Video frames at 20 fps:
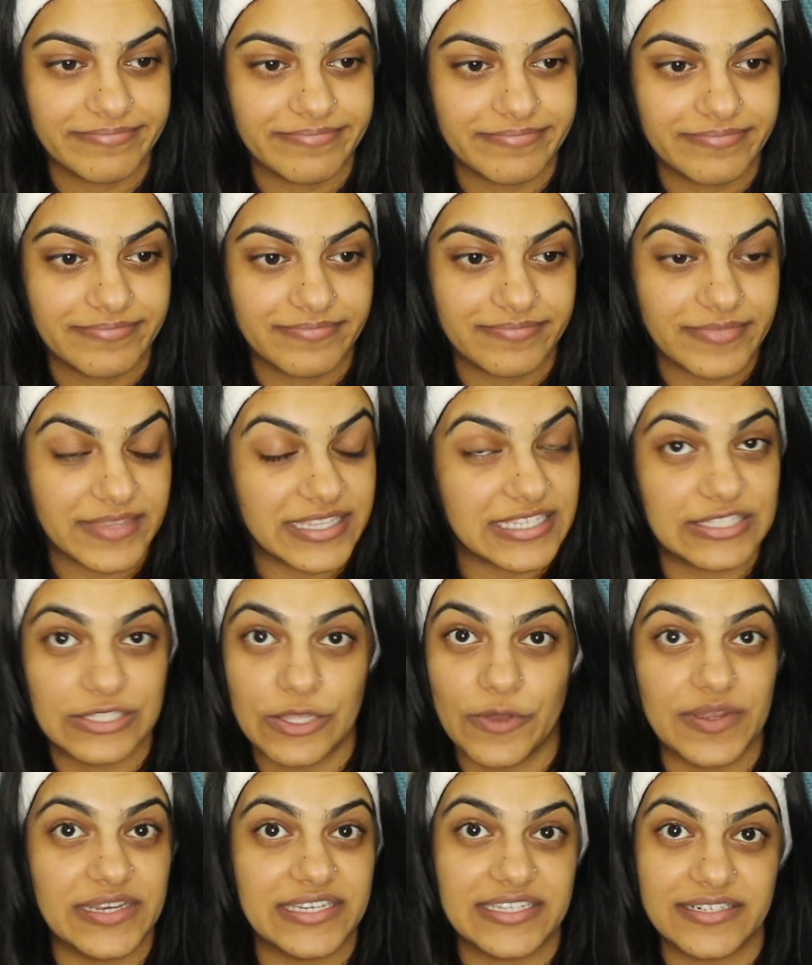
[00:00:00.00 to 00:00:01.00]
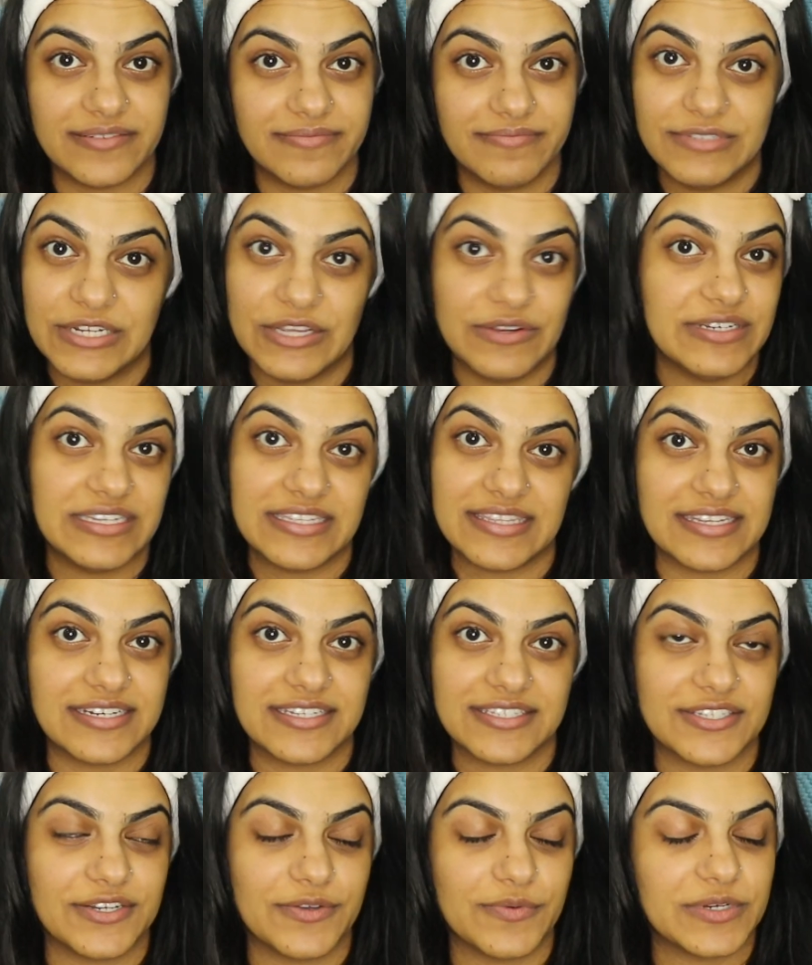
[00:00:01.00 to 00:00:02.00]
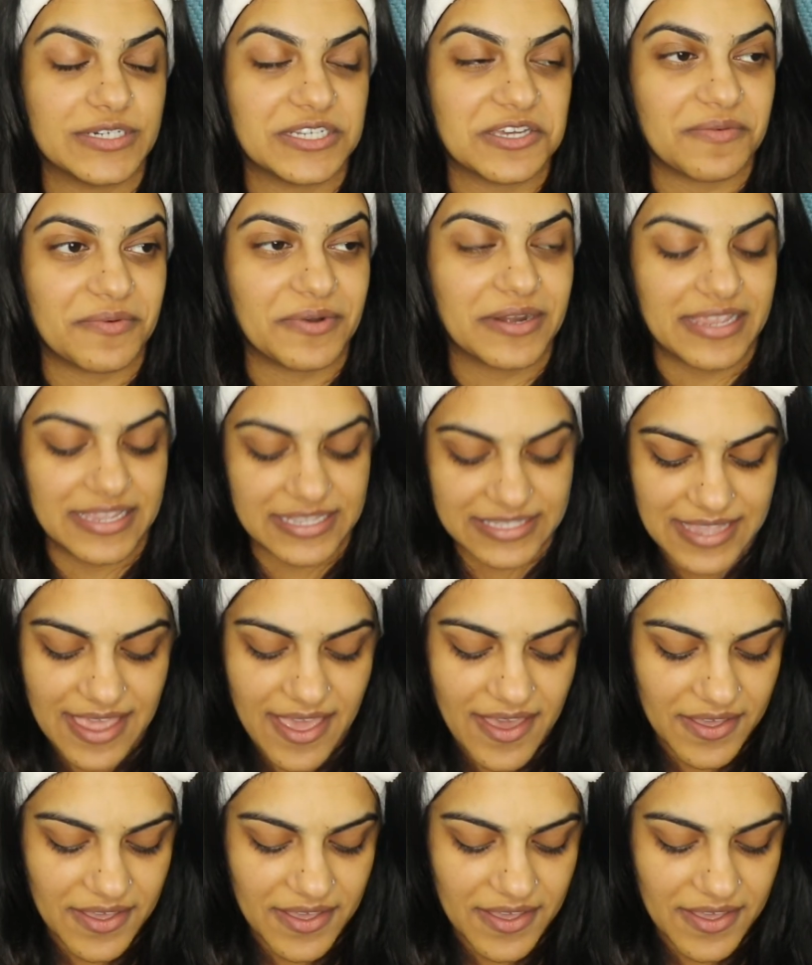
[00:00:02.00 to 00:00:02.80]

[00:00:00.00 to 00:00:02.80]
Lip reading: There's no Indian that doesn't know what turmeric is.